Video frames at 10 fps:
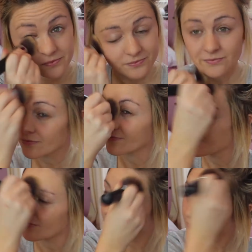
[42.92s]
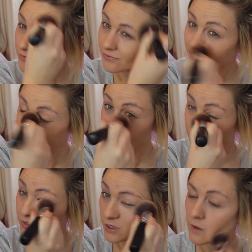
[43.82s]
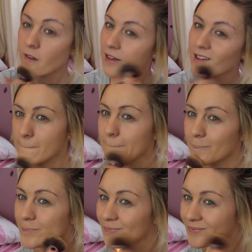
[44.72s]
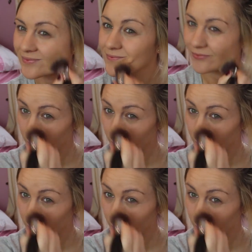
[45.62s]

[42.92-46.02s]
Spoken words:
These are just the ones which I have chose to use because I like